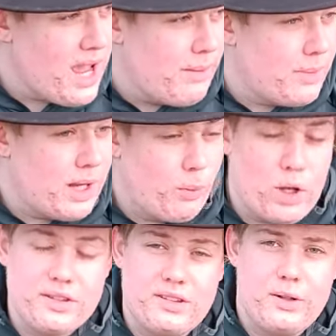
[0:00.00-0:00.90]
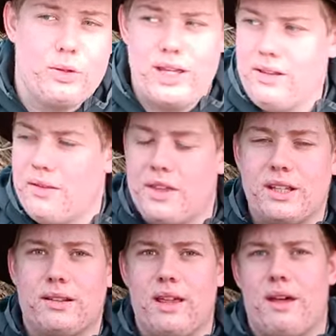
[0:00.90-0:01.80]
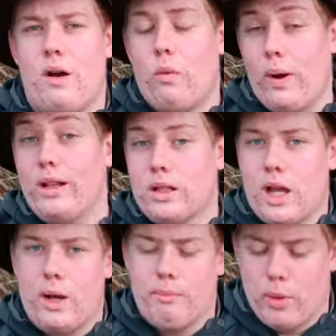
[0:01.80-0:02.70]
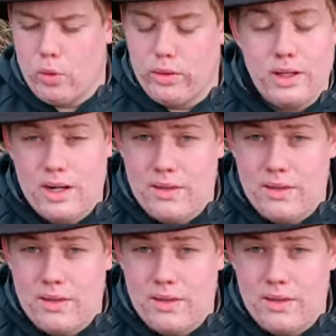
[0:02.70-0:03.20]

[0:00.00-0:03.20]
and while silkies and things like that will cut bone,